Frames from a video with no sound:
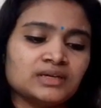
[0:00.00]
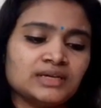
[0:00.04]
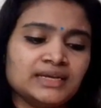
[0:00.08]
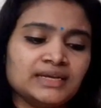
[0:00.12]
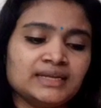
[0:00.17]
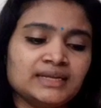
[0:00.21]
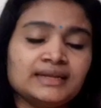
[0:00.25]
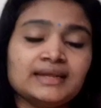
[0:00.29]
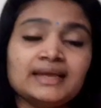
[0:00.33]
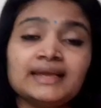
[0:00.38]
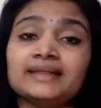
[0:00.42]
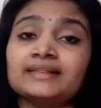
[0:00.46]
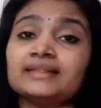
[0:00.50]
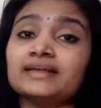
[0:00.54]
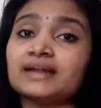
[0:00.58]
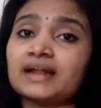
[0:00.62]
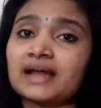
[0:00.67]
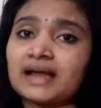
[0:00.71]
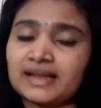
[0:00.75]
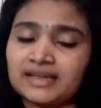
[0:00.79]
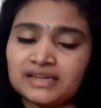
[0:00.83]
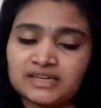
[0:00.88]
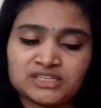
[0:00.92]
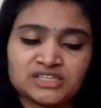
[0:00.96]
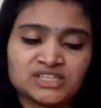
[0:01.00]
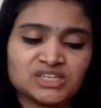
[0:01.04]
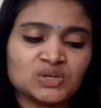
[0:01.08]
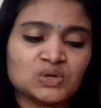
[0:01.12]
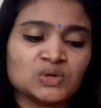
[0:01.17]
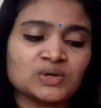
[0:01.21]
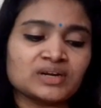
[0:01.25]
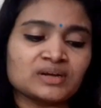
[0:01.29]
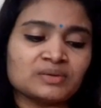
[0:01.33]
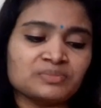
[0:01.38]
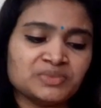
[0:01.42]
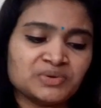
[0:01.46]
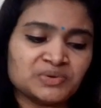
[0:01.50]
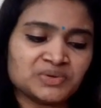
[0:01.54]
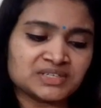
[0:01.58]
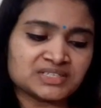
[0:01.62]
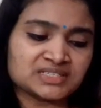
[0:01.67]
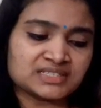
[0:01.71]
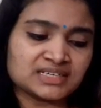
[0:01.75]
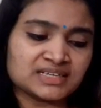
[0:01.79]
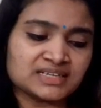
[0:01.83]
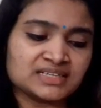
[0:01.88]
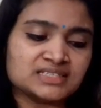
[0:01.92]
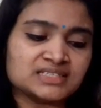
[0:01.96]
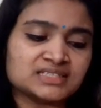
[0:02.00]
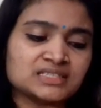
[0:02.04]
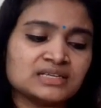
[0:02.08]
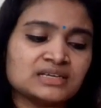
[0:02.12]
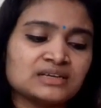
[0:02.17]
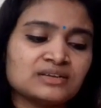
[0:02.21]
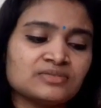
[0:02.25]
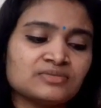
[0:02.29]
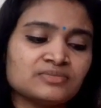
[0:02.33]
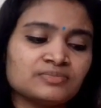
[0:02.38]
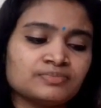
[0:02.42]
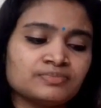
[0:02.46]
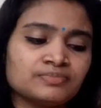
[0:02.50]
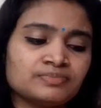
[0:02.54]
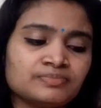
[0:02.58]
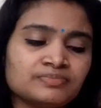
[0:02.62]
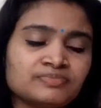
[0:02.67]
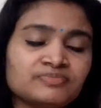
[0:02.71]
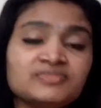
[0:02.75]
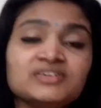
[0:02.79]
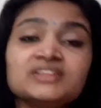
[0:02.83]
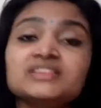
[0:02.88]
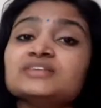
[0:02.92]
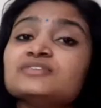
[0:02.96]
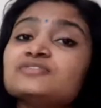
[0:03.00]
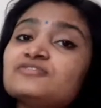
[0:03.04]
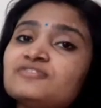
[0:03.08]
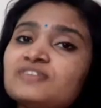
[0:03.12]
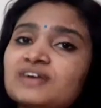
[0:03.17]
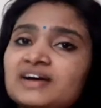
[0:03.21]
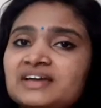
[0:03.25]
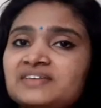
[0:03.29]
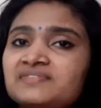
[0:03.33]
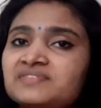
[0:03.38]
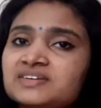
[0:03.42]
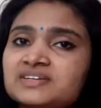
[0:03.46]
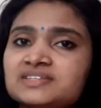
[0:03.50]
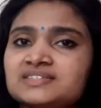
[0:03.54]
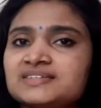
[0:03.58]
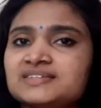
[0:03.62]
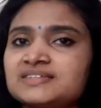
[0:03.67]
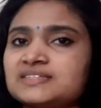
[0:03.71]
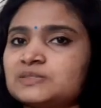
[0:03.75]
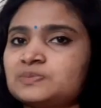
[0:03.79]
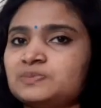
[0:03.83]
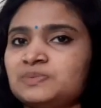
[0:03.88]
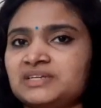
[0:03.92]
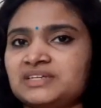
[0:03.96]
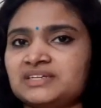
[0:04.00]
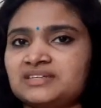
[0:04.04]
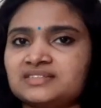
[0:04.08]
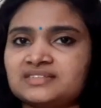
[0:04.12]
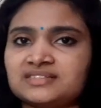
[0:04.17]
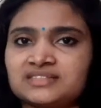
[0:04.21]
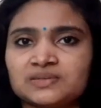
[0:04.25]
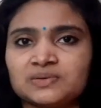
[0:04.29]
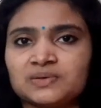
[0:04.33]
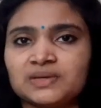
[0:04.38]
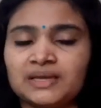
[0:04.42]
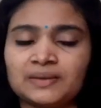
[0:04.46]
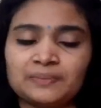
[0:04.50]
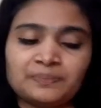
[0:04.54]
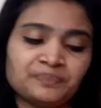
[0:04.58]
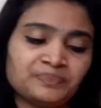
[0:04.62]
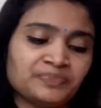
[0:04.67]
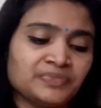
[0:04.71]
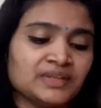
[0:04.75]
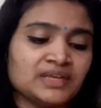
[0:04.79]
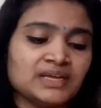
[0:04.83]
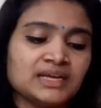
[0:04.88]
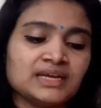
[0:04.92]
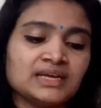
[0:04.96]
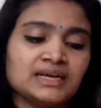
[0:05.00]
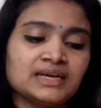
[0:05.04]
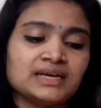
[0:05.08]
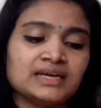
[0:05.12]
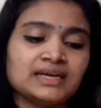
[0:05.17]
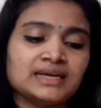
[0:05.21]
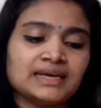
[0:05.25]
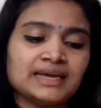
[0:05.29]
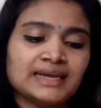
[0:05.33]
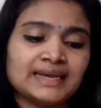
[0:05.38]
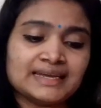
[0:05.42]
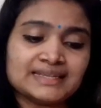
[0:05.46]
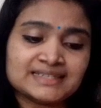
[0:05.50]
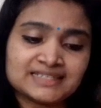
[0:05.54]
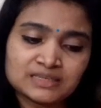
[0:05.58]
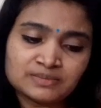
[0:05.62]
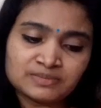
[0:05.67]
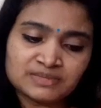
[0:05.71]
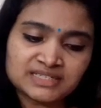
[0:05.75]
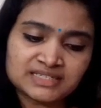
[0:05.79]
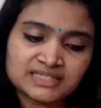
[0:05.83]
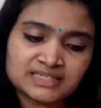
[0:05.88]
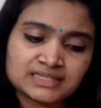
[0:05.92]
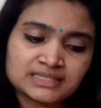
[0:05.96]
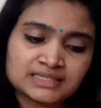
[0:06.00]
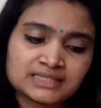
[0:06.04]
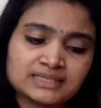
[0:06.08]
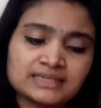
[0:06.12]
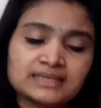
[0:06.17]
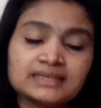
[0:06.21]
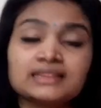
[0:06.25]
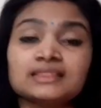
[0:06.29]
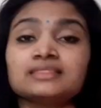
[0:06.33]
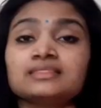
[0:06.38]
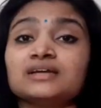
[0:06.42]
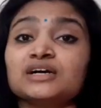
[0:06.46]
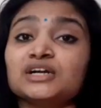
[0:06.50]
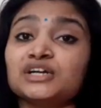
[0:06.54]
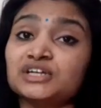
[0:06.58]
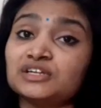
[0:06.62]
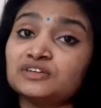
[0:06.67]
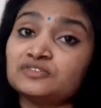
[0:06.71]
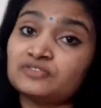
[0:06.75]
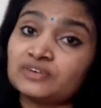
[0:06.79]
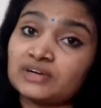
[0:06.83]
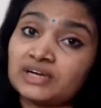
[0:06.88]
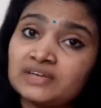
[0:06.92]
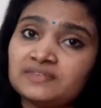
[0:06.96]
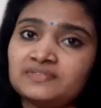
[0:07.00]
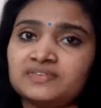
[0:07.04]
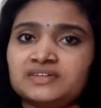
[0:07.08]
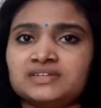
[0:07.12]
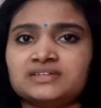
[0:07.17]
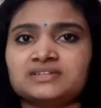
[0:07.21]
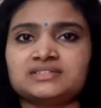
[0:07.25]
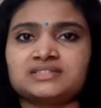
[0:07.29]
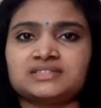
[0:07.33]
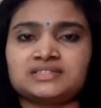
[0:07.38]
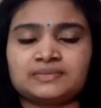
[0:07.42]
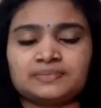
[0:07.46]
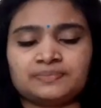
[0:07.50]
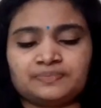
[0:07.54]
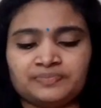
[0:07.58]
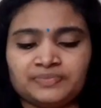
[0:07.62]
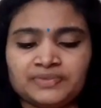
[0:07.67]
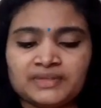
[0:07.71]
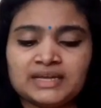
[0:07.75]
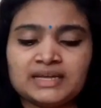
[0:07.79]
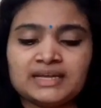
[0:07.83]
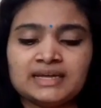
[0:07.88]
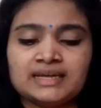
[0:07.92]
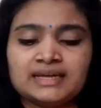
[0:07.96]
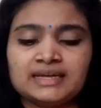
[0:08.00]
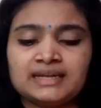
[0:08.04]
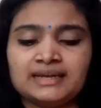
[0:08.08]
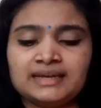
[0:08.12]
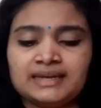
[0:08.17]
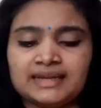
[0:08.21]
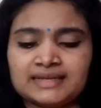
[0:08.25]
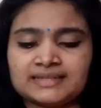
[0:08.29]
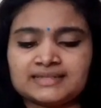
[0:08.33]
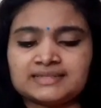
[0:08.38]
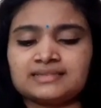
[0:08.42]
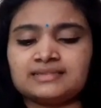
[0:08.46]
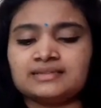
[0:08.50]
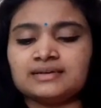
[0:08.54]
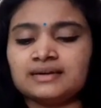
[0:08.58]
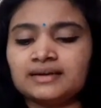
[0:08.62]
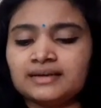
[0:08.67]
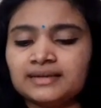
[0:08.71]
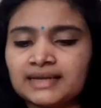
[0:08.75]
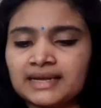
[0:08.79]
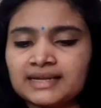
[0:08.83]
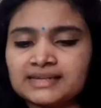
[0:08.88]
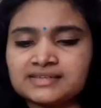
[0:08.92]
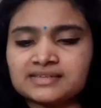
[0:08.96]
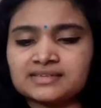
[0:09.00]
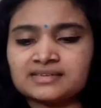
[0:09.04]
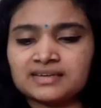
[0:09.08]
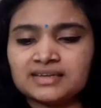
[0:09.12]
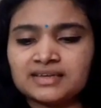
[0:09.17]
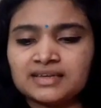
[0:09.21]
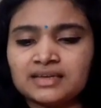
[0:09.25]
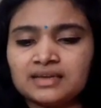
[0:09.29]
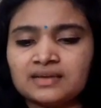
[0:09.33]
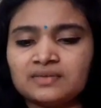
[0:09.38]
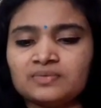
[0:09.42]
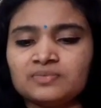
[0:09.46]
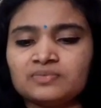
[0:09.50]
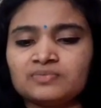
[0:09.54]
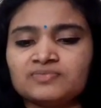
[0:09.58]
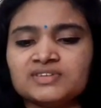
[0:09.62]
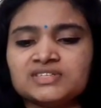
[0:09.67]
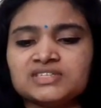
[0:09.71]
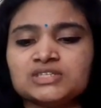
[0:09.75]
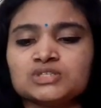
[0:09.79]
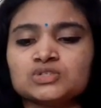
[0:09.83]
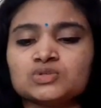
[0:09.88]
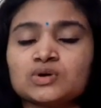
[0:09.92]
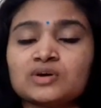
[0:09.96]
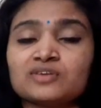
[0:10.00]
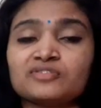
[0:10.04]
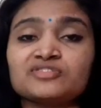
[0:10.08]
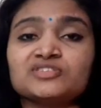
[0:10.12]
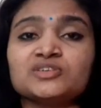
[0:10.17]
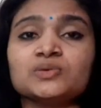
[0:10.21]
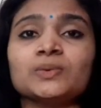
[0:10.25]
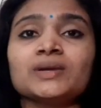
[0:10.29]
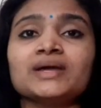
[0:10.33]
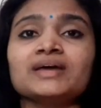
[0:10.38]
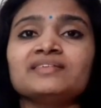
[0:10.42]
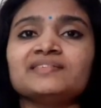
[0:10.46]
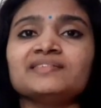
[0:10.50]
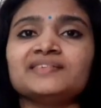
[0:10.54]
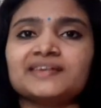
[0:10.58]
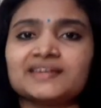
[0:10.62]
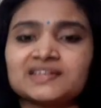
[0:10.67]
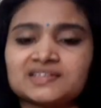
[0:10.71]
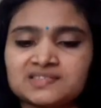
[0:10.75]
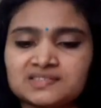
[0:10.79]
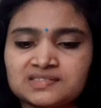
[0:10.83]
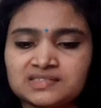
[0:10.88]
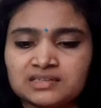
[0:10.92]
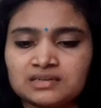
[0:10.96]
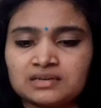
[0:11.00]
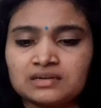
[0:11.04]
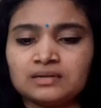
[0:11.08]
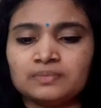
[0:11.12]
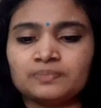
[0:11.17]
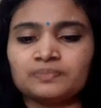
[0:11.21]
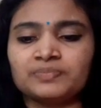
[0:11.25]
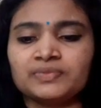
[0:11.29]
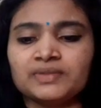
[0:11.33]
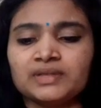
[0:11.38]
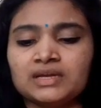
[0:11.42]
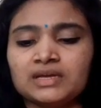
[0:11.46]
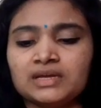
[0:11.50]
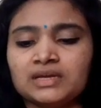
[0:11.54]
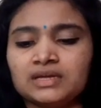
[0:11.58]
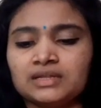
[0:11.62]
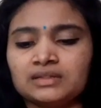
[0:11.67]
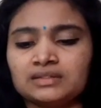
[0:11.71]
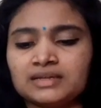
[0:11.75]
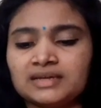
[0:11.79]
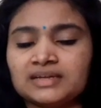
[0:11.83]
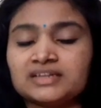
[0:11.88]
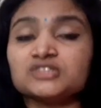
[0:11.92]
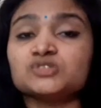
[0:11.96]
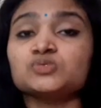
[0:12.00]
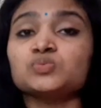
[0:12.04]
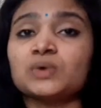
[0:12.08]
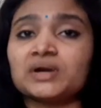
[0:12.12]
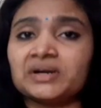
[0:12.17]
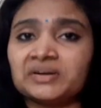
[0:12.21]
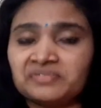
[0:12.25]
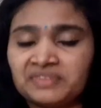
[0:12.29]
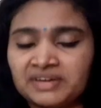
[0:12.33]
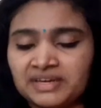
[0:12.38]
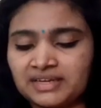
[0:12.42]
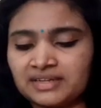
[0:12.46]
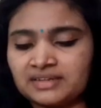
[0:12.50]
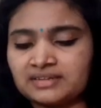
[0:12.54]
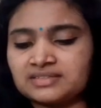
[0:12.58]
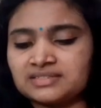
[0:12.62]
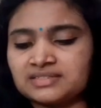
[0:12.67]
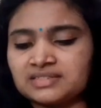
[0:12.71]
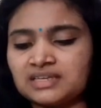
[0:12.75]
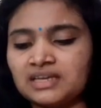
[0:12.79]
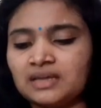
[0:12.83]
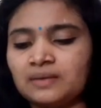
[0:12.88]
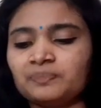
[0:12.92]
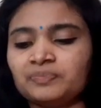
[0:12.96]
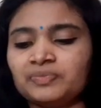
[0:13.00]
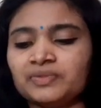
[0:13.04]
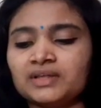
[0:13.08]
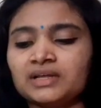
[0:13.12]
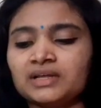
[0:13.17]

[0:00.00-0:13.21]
in either IT or computer science with 5 years experience. Okay, age limit is 35 years. Next, third category, which is software tester. There is one vacancy.